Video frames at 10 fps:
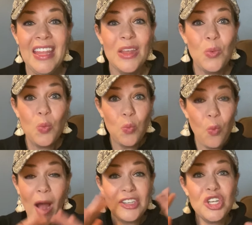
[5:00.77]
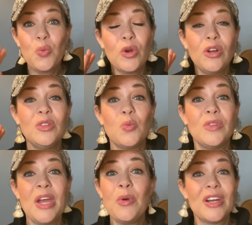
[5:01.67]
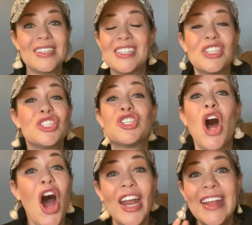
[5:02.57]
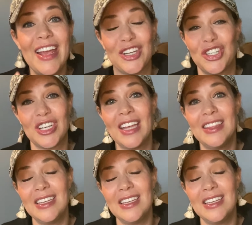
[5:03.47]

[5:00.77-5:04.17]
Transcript: the watching world, they were astonished at